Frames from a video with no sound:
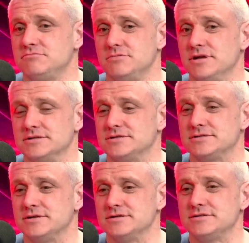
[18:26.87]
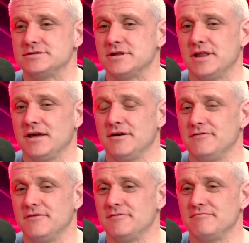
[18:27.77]
it's the thing
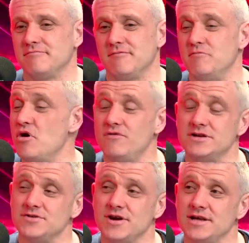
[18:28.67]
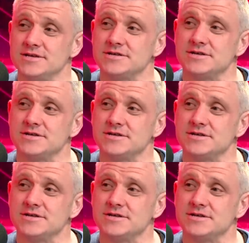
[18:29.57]
of movies, really, isn't it?